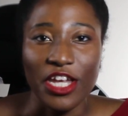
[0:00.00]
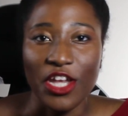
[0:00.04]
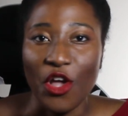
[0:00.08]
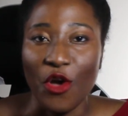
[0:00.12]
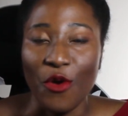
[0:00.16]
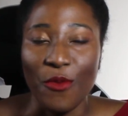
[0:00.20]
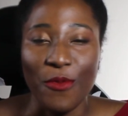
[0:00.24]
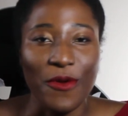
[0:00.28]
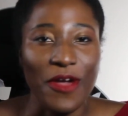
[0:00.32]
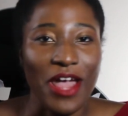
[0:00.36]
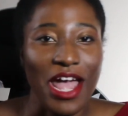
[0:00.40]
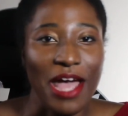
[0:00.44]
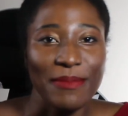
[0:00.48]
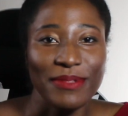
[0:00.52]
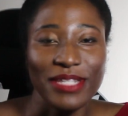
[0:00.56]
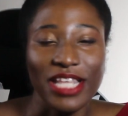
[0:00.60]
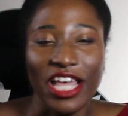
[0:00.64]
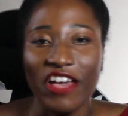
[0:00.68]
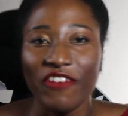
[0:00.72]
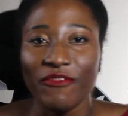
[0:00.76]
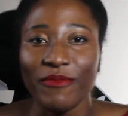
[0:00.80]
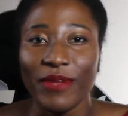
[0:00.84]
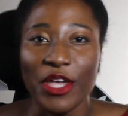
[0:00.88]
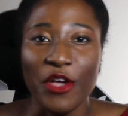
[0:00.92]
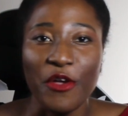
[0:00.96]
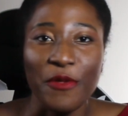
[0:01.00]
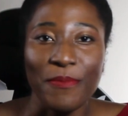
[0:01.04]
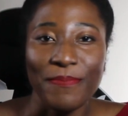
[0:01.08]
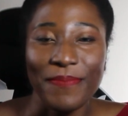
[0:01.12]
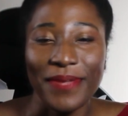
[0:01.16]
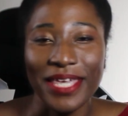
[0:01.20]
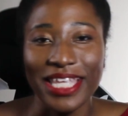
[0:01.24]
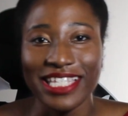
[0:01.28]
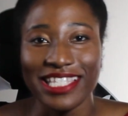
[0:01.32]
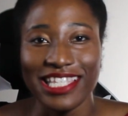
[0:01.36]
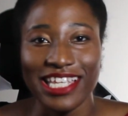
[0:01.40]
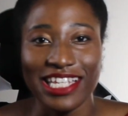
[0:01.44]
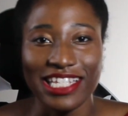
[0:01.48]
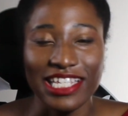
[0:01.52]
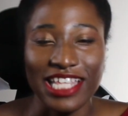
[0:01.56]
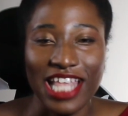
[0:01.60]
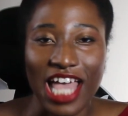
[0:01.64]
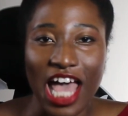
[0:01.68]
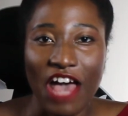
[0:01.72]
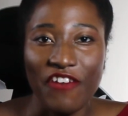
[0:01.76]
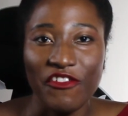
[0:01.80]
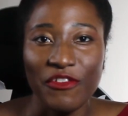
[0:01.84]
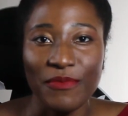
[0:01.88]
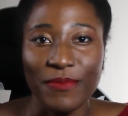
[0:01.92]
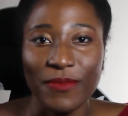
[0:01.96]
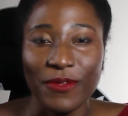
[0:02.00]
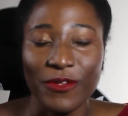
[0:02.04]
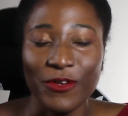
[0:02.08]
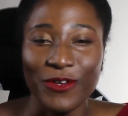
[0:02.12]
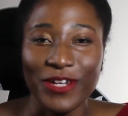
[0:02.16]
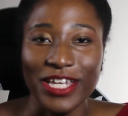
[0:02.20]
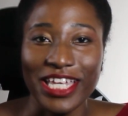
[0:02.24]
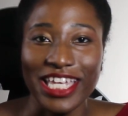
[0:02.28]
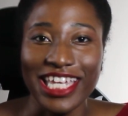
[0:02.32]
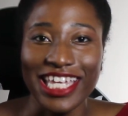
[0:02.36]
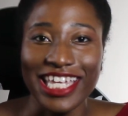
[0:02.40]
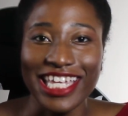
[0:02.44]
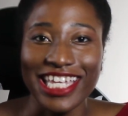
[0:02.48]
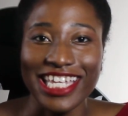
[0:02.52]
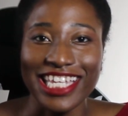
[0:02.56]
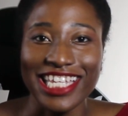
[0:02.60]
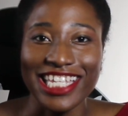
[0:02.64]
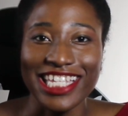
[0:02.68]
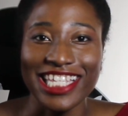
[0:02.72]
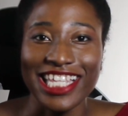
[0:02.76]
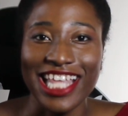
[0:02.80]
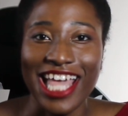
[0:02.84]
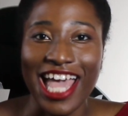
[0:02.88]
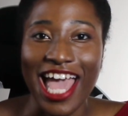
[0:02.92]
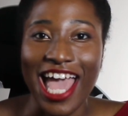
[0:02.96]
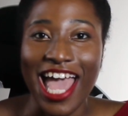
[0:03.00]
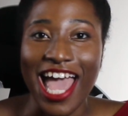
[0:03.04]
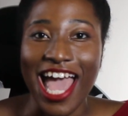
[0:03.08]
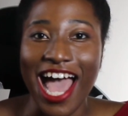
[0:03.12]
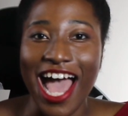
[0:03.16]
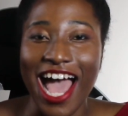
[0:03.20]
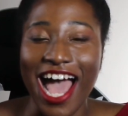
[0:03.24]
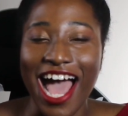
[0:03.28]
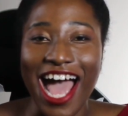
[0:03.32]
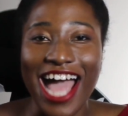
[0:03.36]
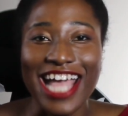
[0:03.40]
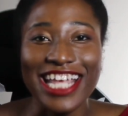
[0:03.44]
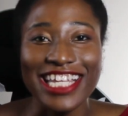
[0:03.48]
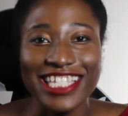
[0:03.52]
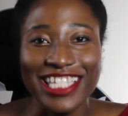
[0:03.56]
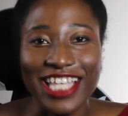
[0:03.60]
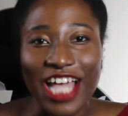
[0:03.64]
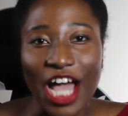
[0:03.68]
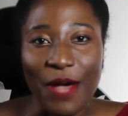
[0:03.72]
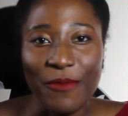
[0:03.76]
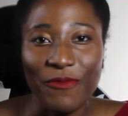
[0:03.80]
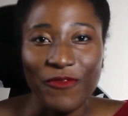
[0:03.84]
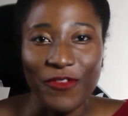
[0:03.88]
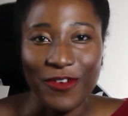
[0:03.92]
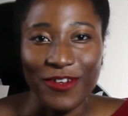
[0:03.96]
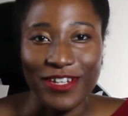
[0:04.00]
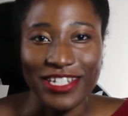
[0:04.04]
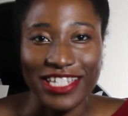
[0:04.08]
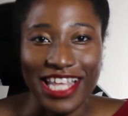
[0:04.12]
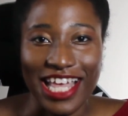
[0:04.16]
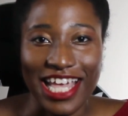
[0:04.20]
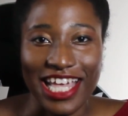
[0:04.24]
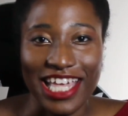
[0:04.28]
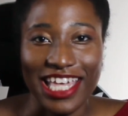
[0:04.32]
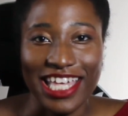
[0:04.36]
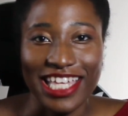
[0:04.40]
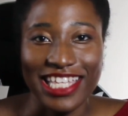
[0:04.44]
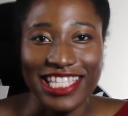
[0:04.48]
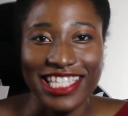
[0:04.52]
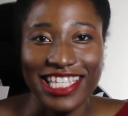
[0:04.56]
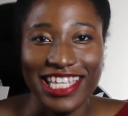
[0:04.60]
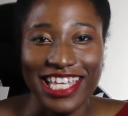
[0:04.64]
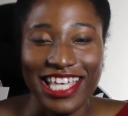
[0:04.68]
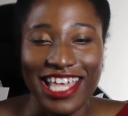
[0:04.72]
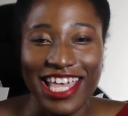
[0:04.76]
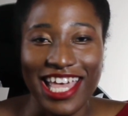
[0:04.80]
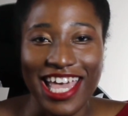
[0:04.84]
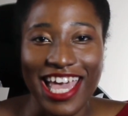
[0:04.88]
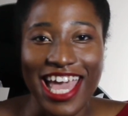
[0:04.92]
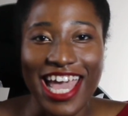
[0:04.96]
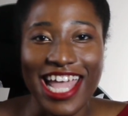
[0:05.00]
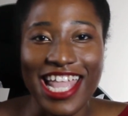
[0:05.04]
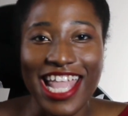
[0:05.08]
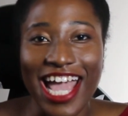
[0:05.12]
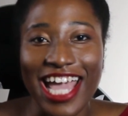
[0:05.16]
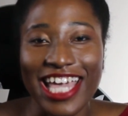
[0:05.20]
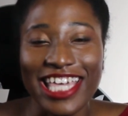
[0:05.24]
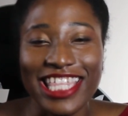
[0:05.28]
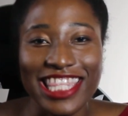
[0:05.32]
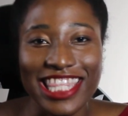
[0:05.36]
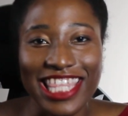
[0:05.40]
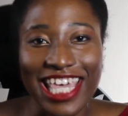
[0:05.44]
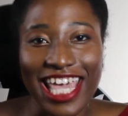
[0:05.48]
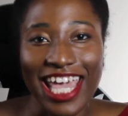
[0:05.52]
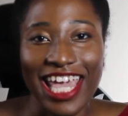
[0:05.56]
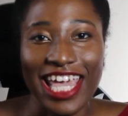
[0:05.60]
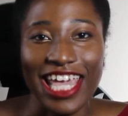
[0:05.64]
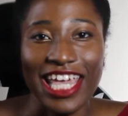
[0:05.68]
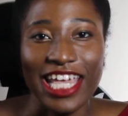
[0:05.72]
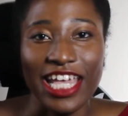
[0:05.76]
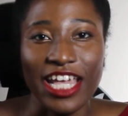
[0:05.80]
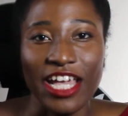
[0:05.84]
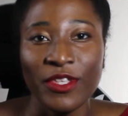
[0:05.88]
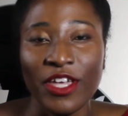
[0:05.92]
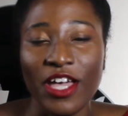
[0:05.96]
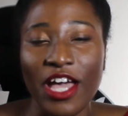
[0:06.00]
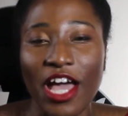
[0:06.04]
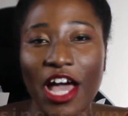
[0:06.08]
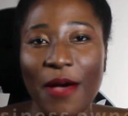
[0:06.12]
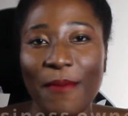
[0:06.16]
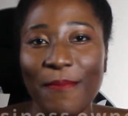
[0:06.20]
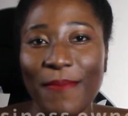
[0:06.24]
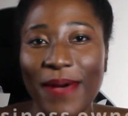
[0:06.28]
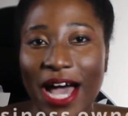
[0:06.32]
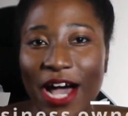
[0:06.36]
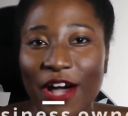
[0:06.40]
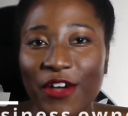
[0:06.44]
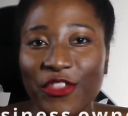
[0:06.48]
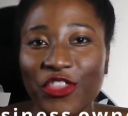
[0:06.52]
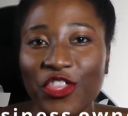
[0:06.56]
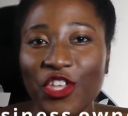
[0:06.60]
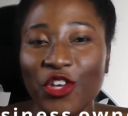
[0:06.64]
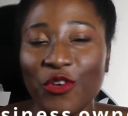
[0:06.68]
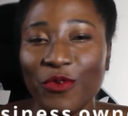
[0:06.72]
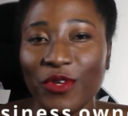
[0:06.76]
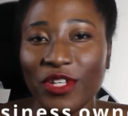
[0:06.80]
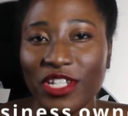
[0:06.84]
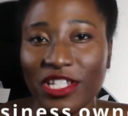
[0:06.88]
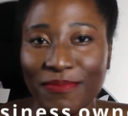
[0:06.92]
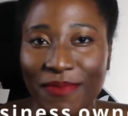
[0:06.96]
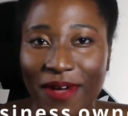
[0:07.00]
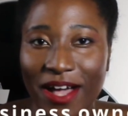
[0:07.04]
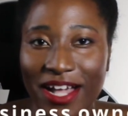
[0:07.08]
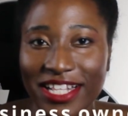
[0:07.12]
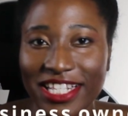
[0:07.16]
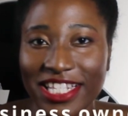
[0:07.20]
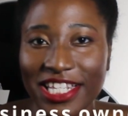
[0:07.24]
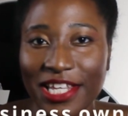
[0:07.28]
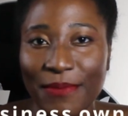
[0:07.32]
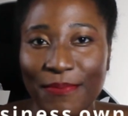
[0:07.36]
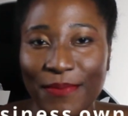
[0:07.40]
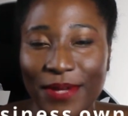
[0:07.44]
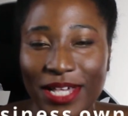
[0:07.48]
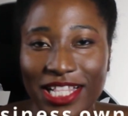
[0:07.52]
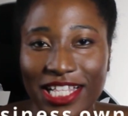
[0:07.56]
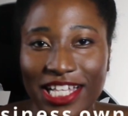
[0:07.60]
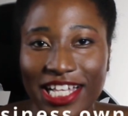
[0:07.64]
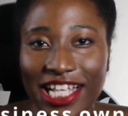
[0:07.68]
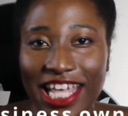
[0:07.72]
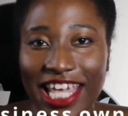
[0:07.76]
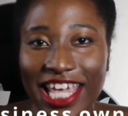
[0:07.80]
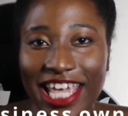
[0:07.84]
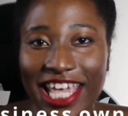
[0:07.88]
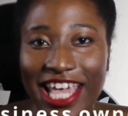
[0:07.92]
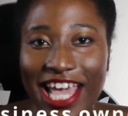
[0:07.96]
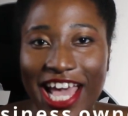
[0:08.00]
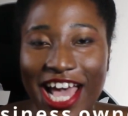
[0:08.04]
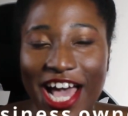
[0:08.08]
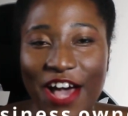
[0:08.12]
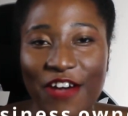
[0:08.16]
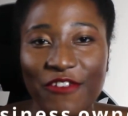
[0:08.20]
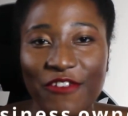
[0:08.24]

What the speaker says: perhaps have my own business and have employees, I stop for a second and I think about the responsibility of